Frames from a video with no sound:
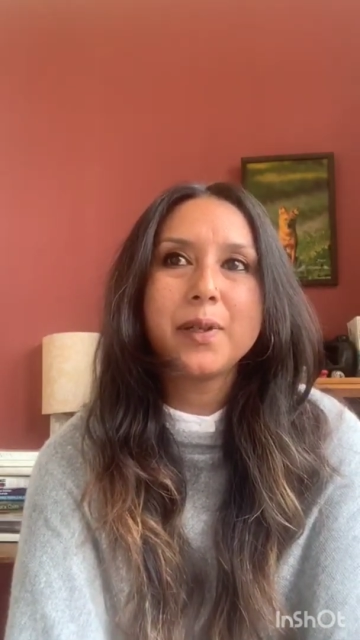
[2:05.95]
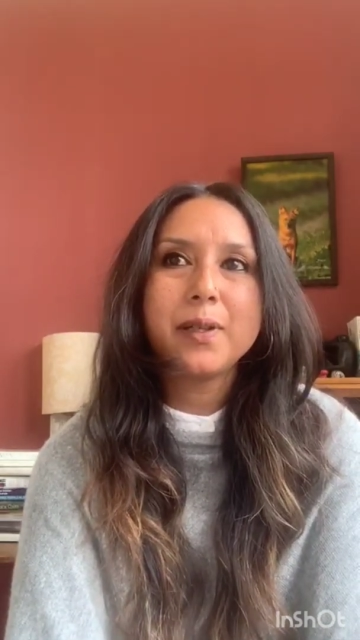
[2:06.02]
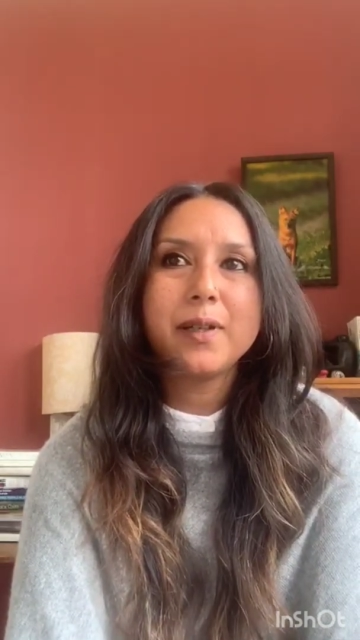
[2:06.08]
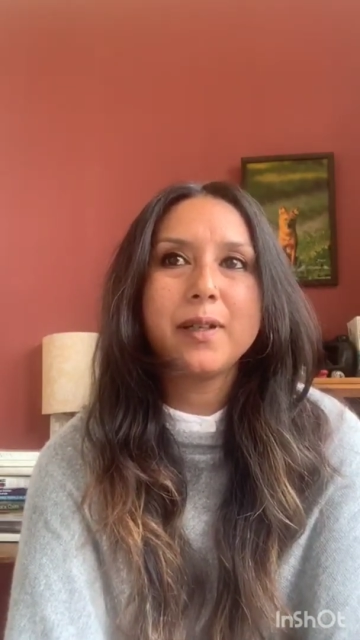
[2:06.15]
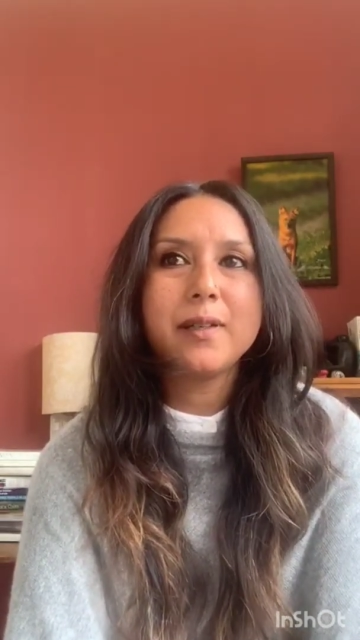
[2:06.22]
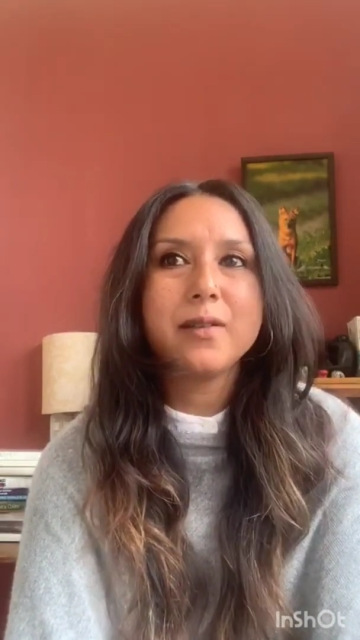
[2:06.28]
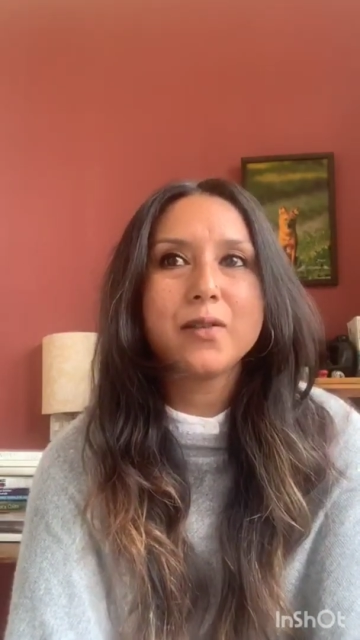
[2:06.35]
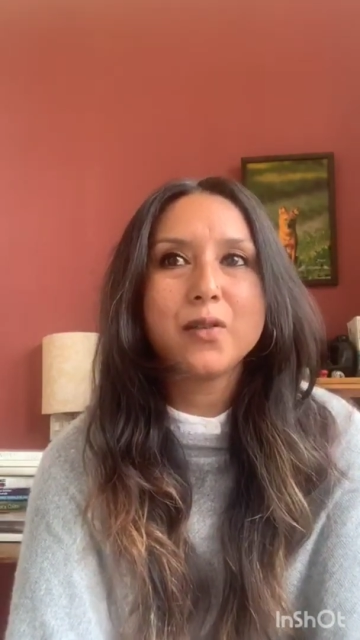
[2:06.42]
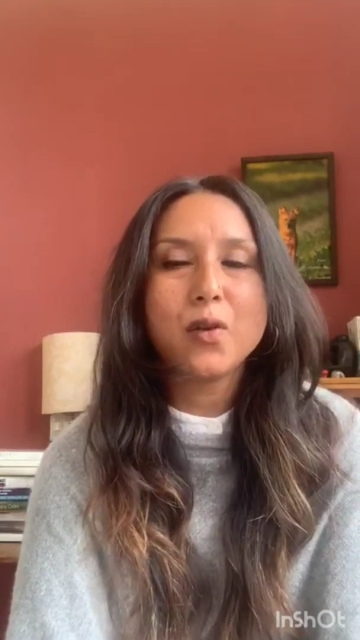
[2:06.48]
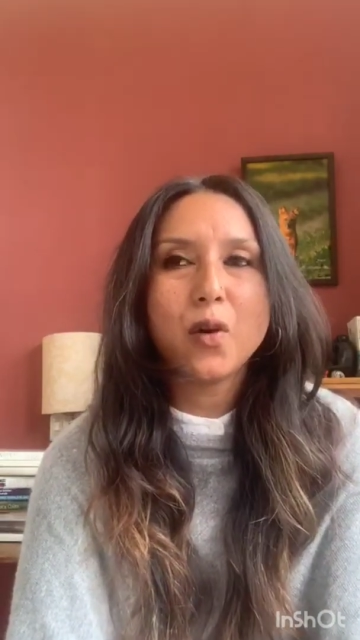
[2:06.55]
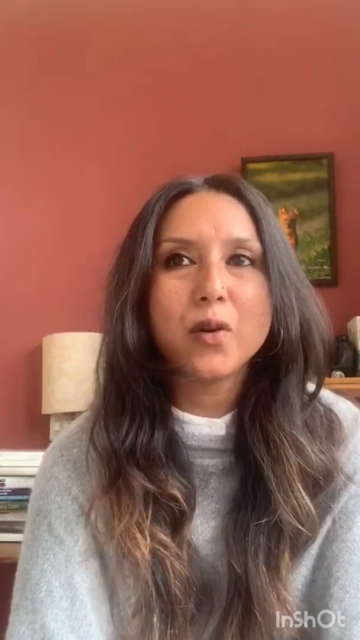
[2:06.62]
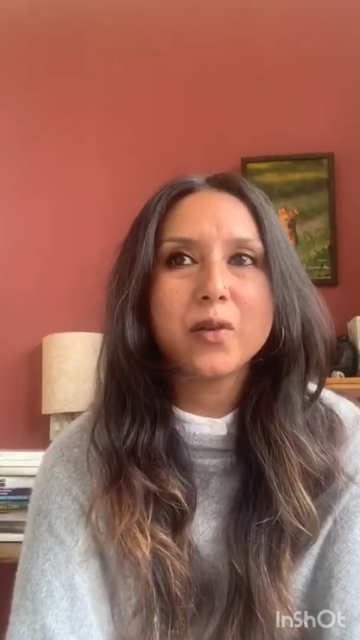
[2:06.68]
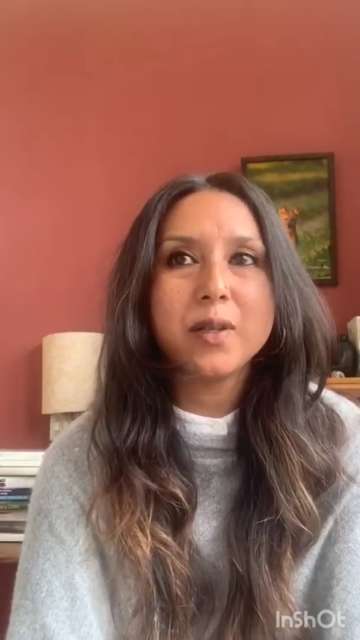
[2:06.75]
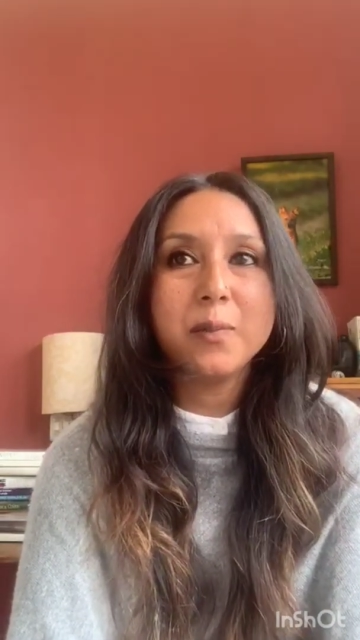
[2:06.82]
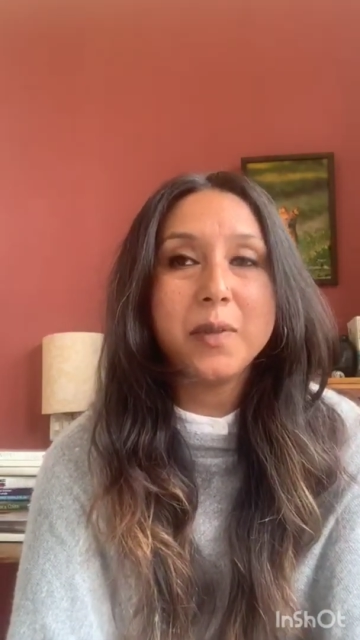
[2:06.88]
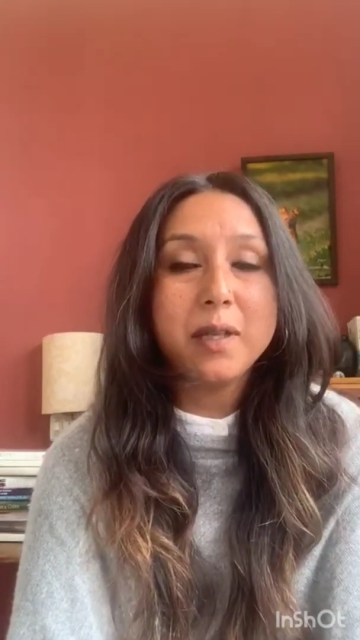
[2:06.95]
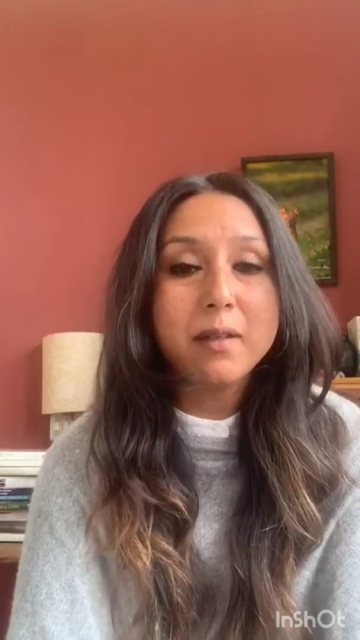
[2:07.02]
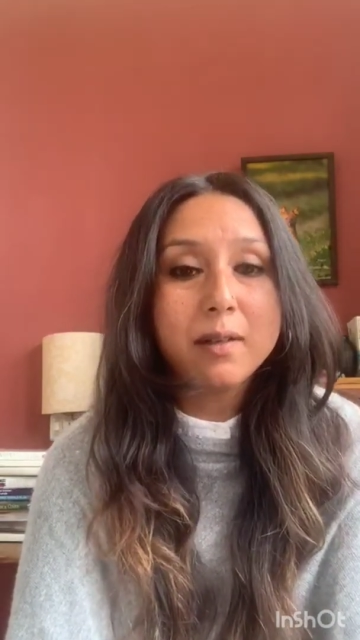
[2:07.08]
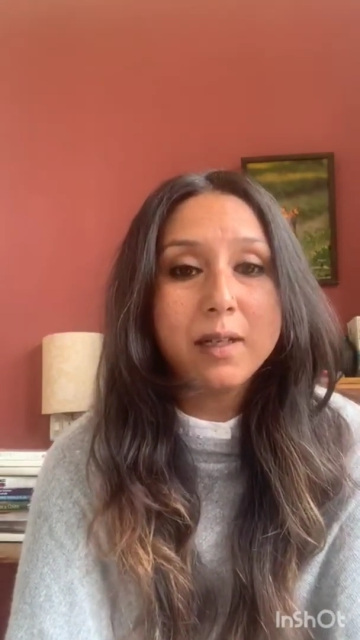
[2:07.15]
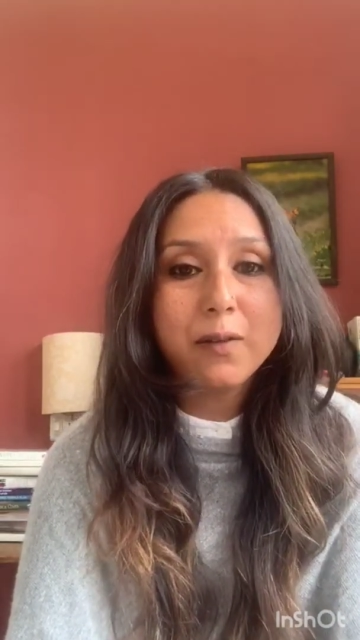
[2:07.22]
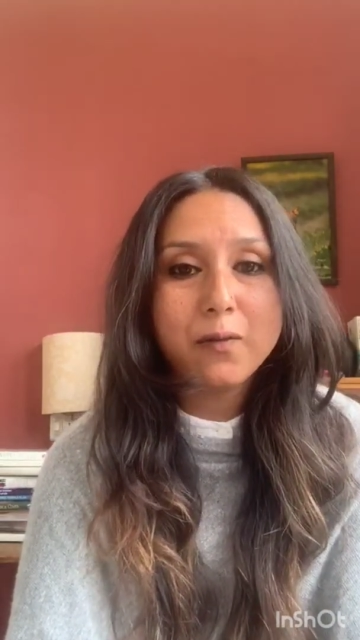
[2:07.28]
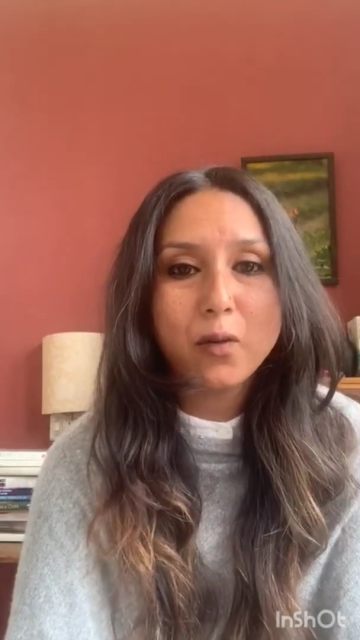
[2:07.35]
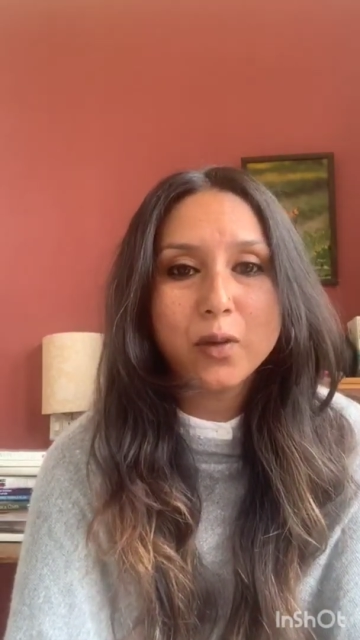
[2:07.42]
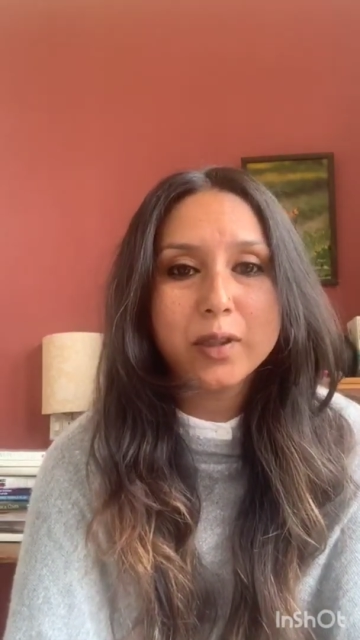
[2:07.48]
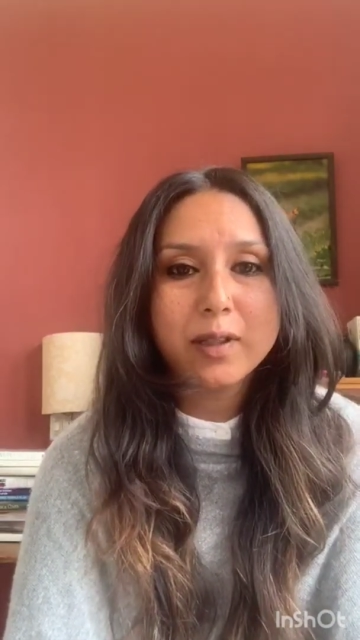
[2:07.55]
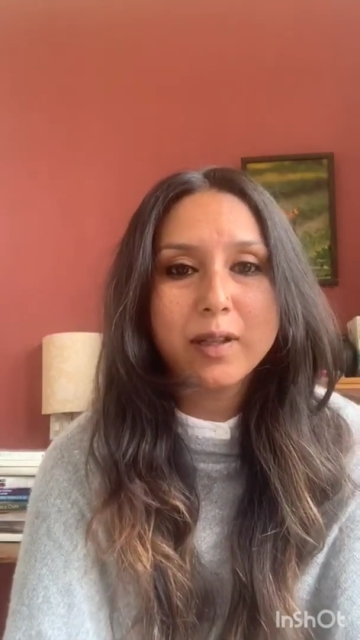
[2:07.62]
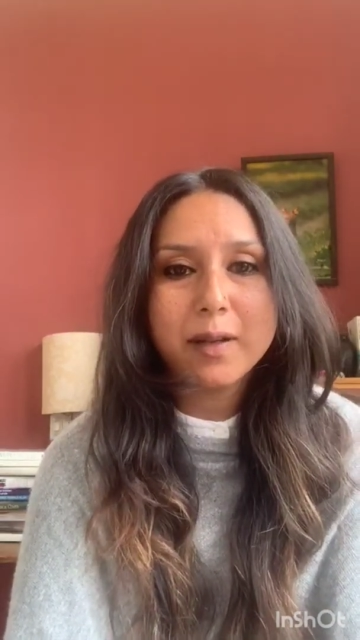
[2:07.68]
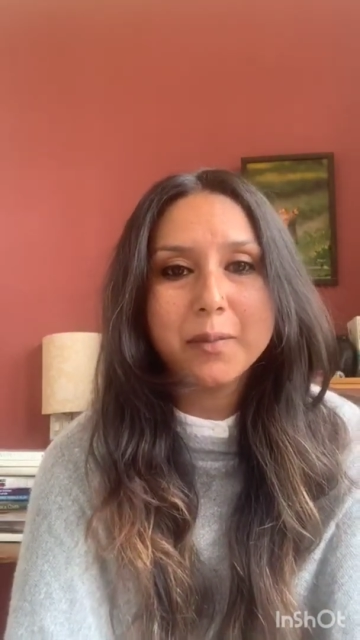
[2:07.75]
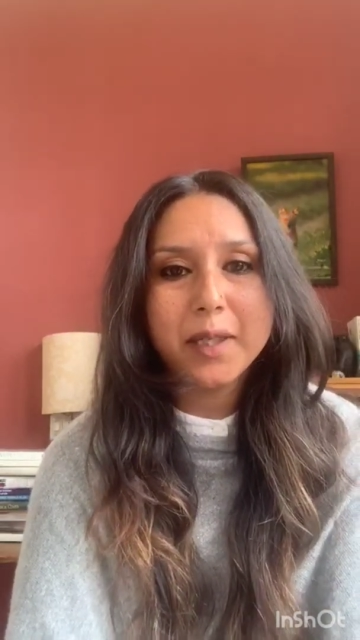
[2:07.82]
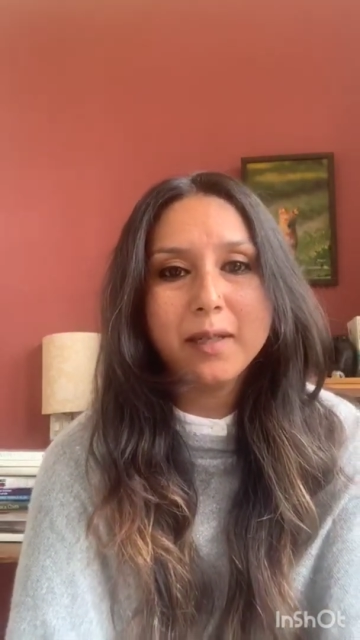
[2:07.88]
is not immediately
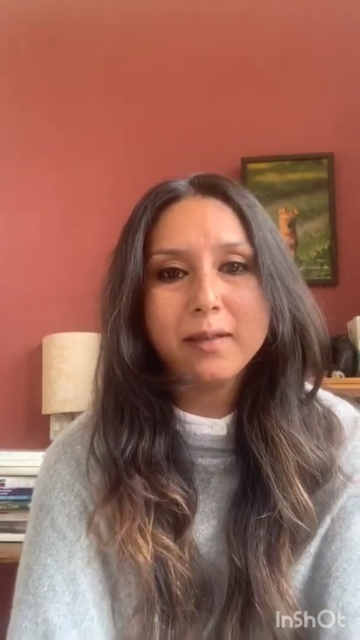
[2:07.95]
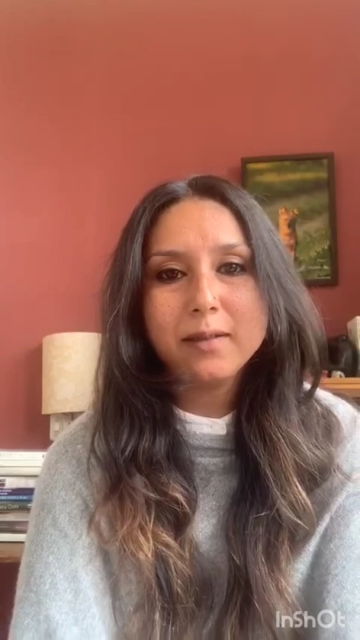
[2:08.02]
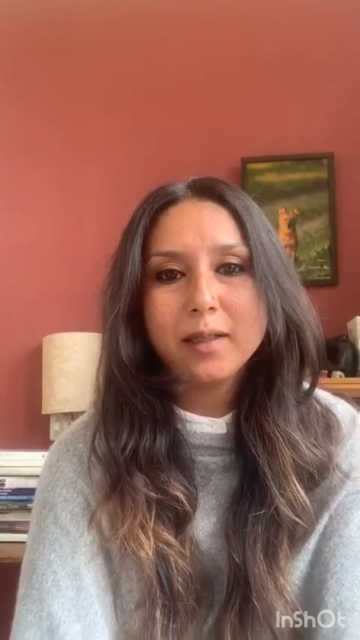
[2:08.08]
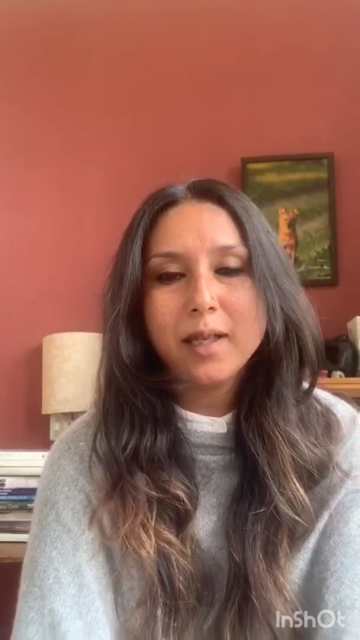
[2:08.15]
forthcoming,